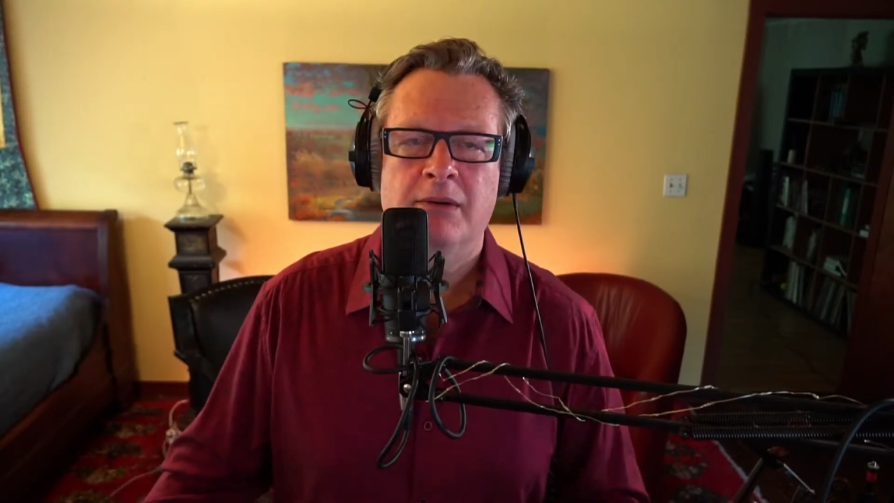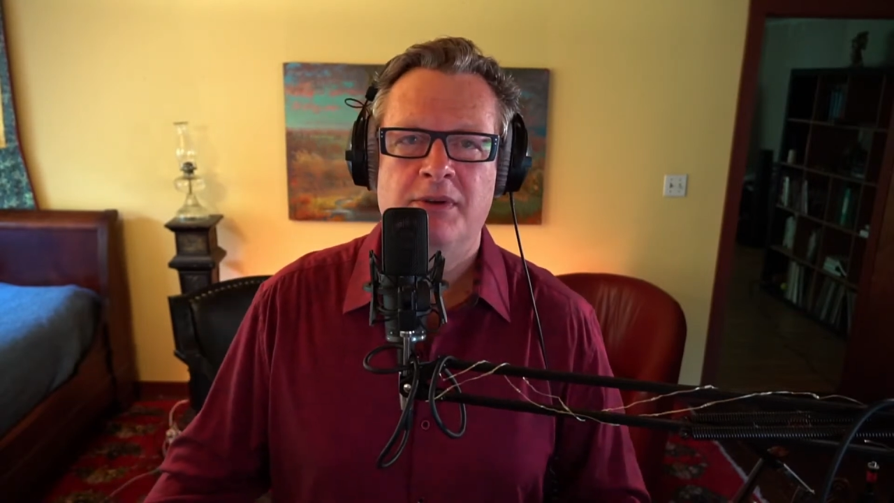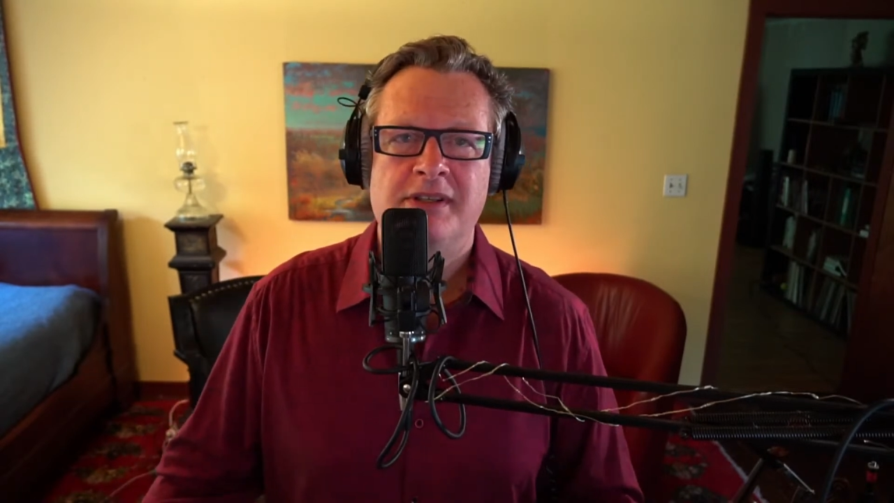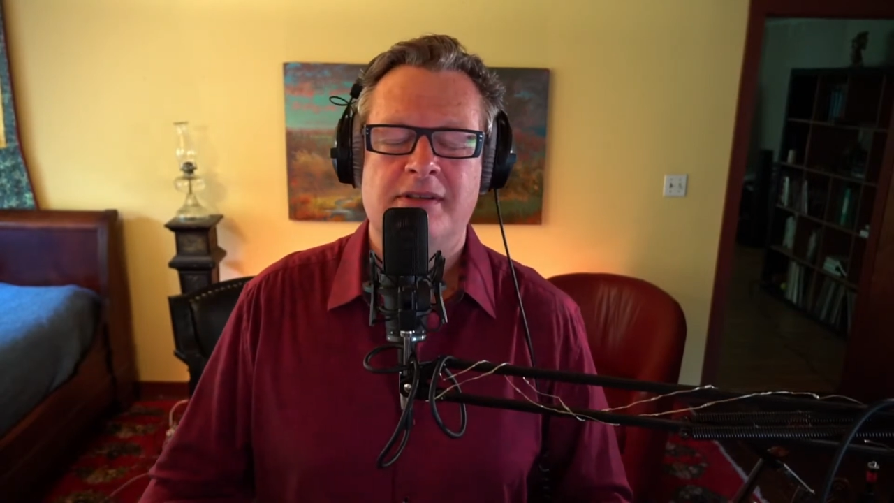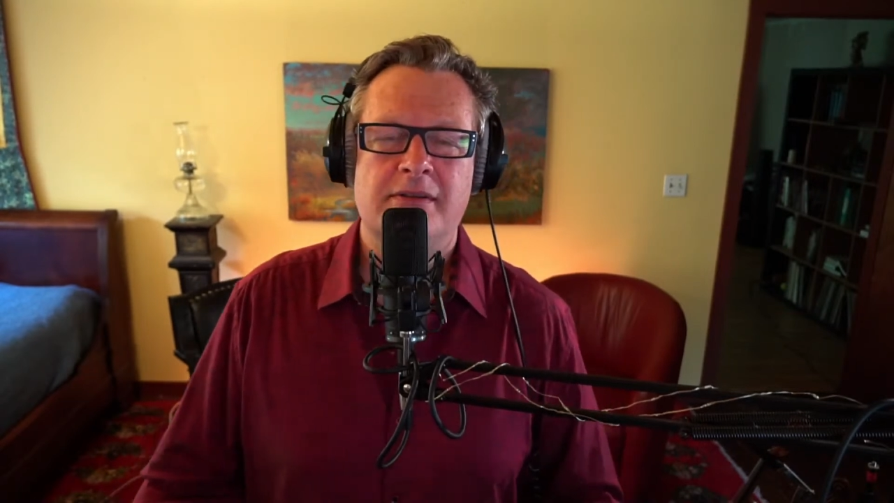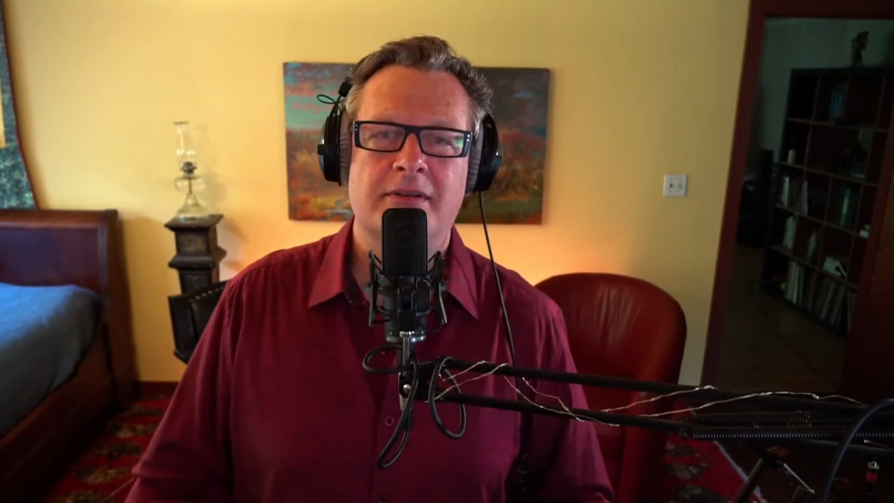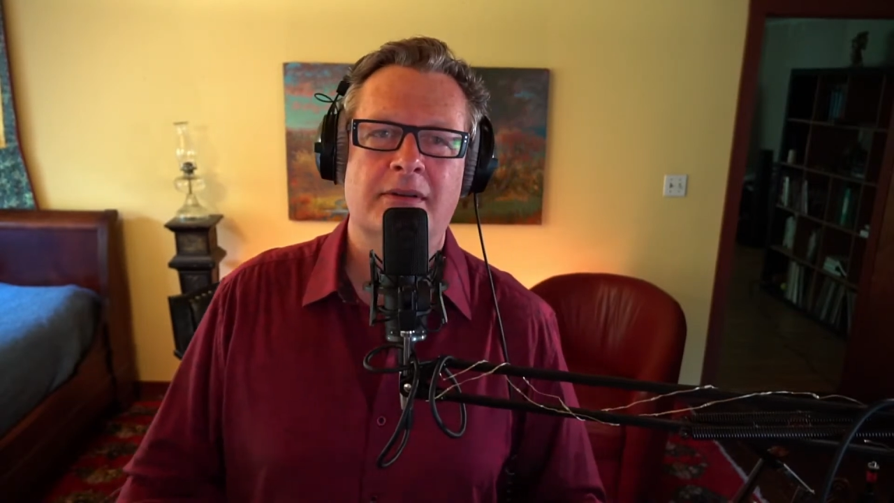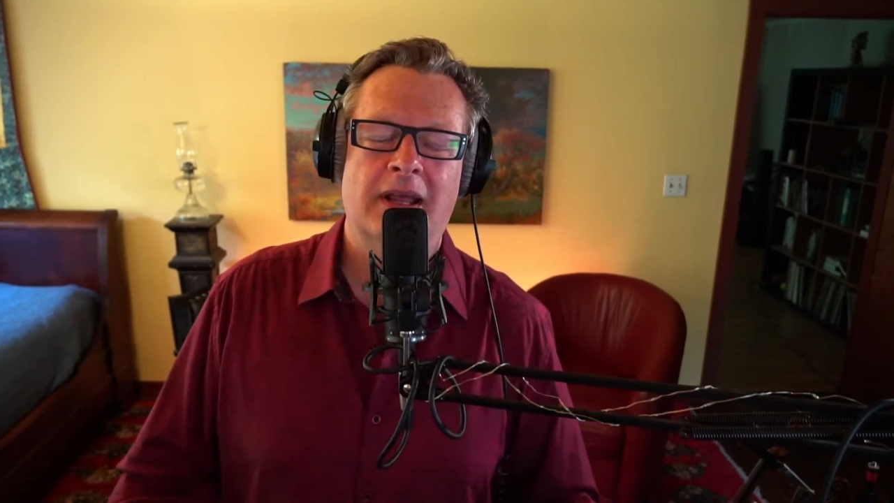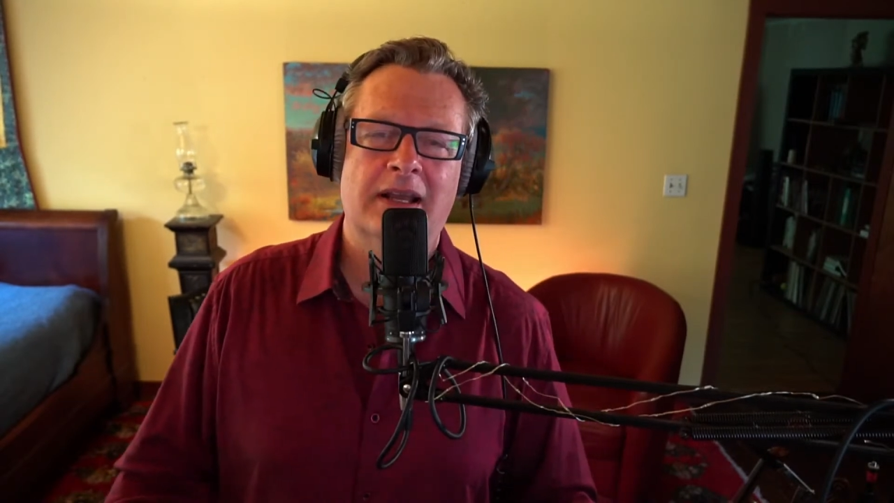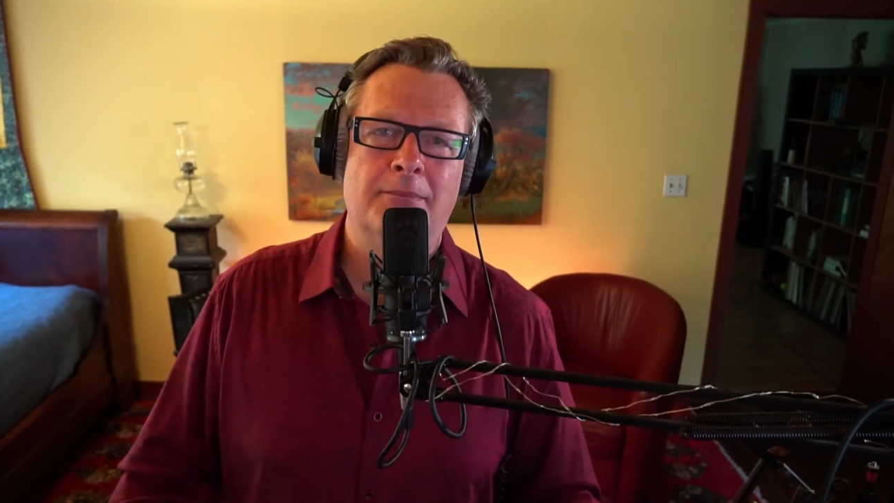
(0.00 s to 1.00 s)
It was
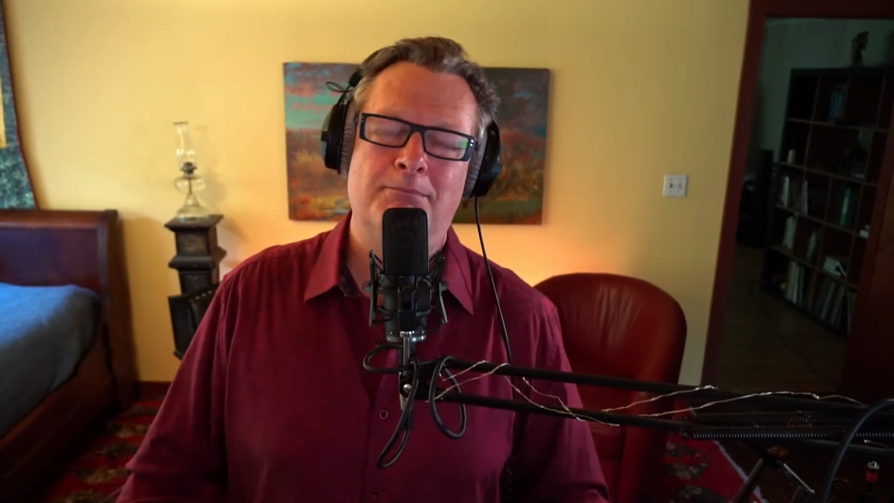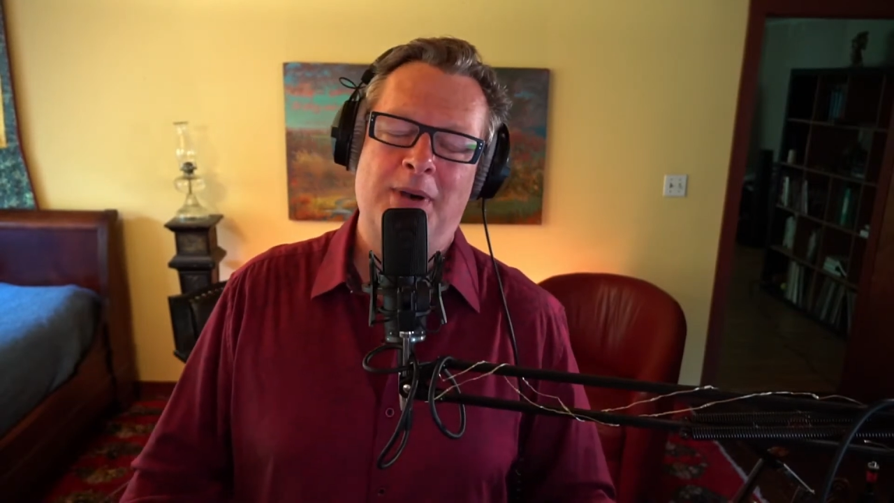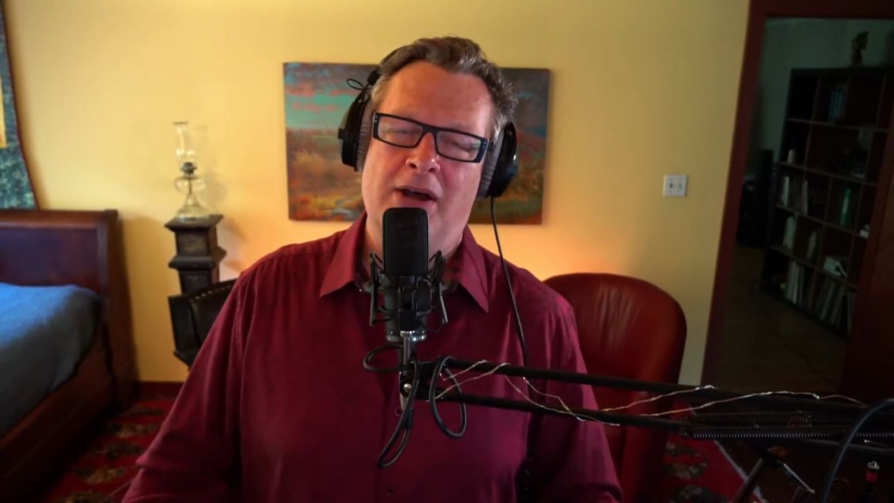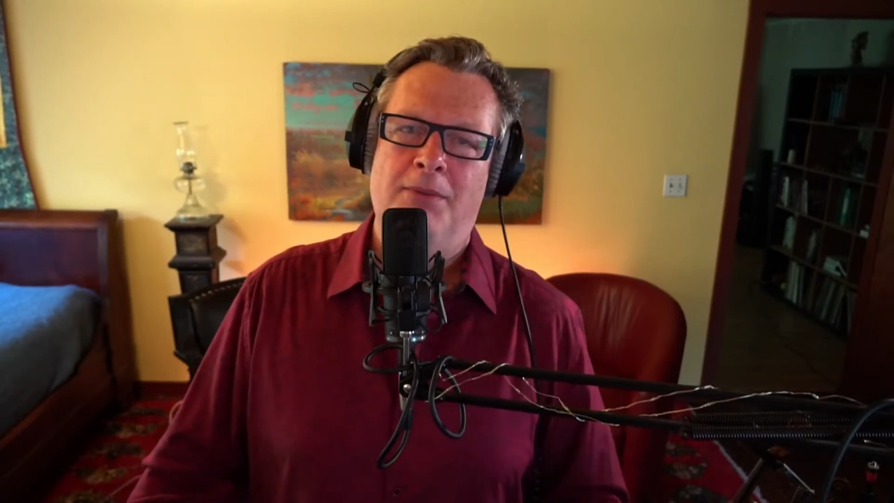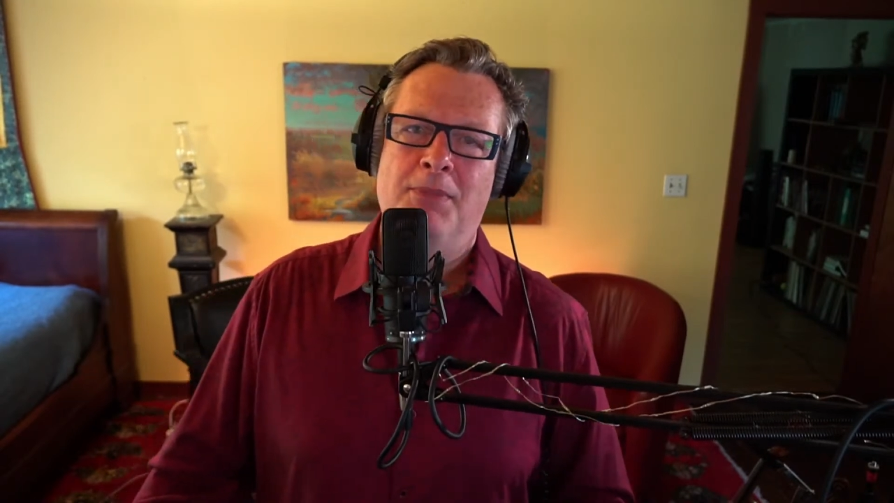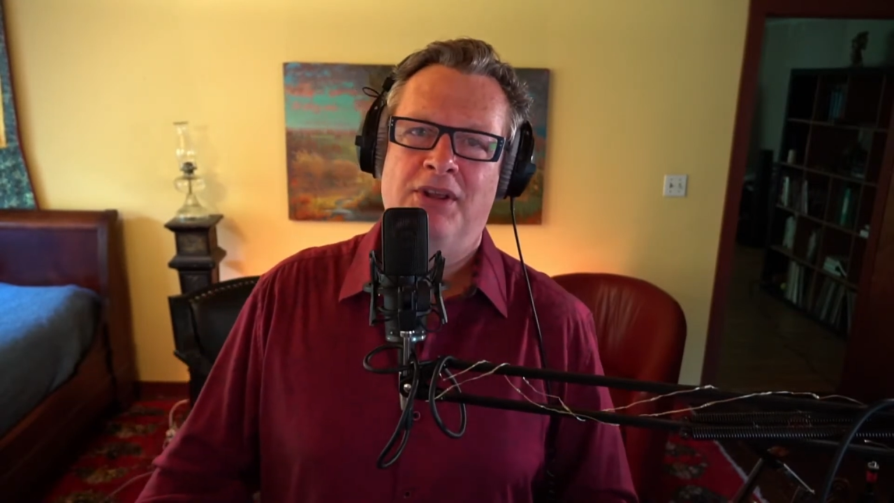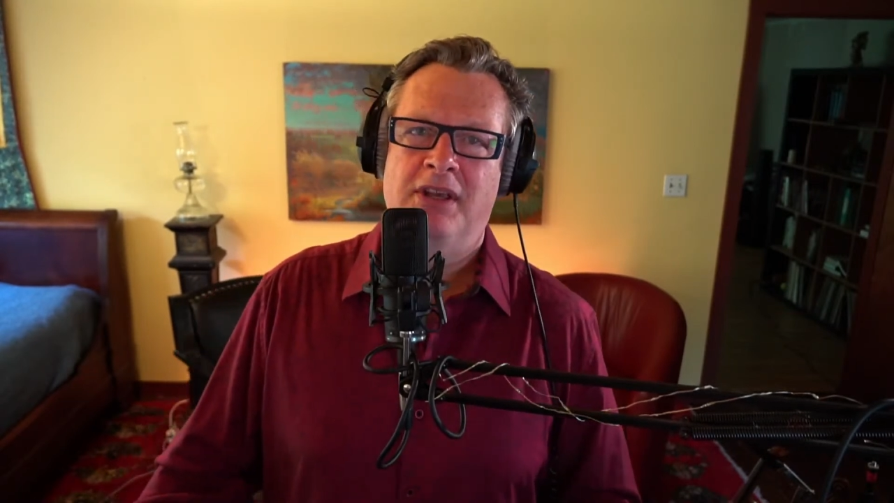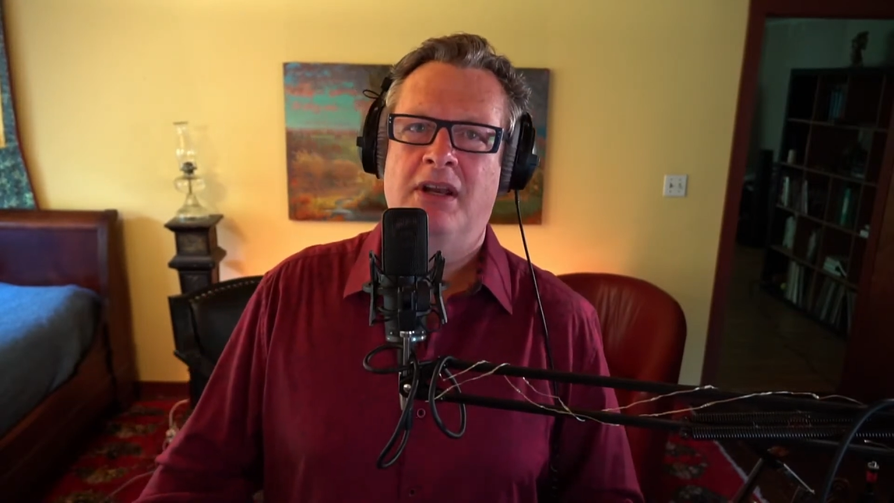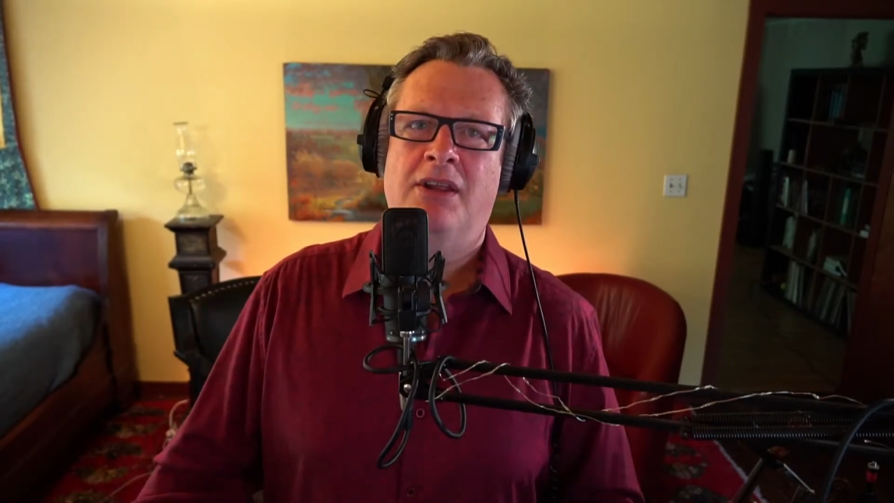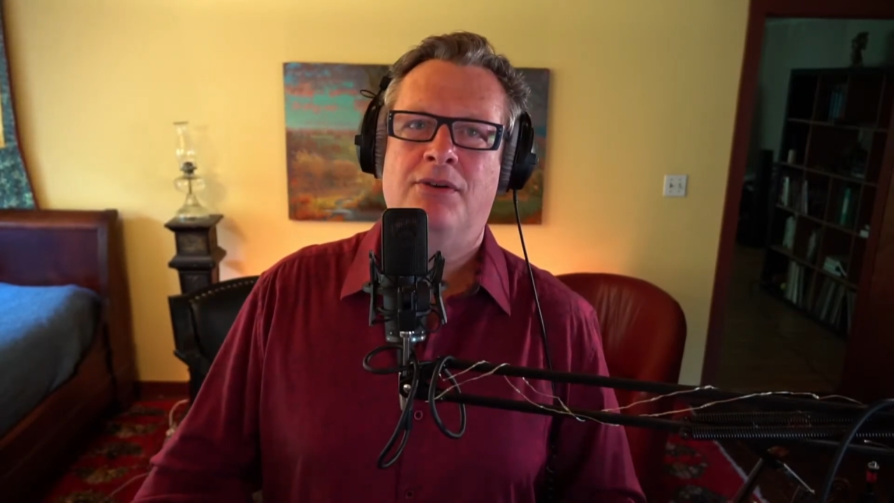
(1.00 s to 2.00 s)
like about 1
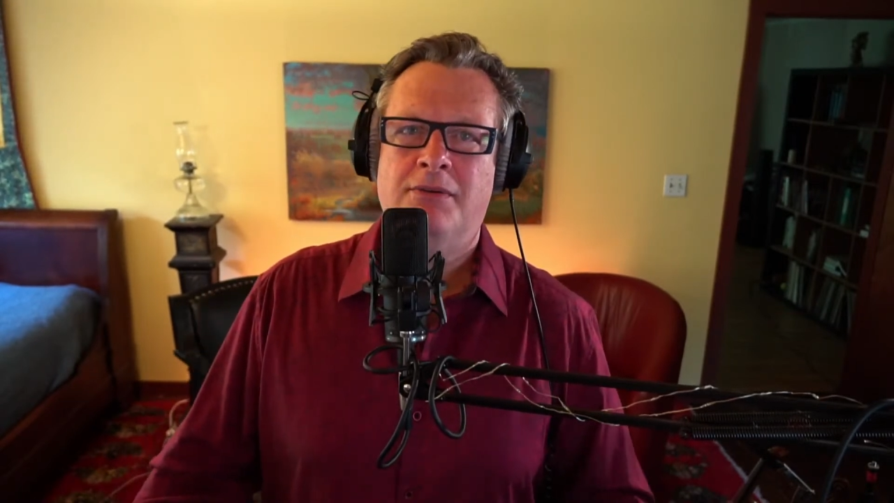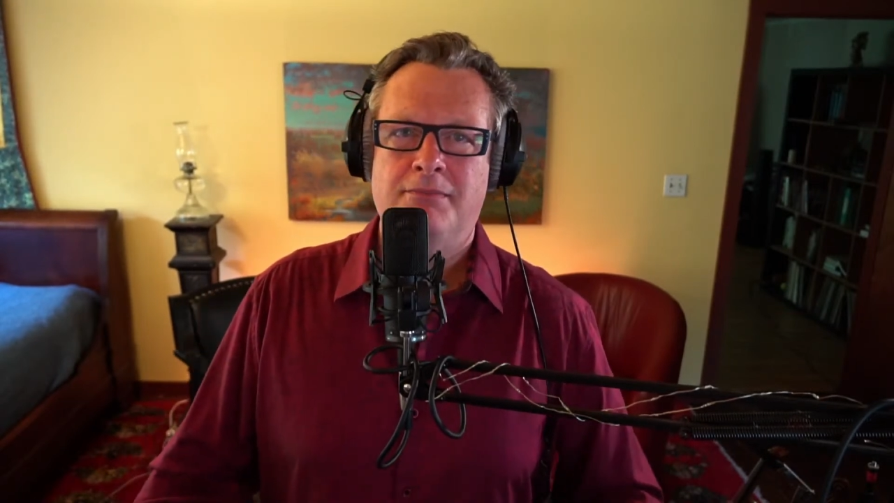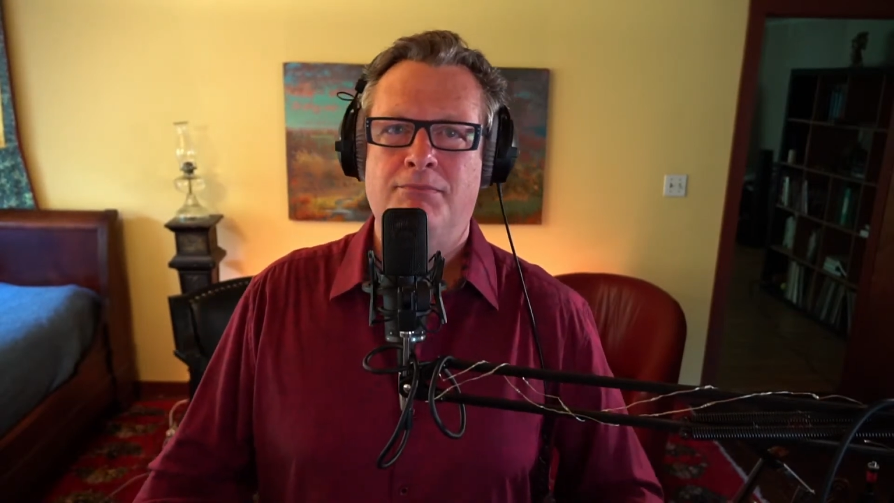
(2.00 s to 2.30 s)
million other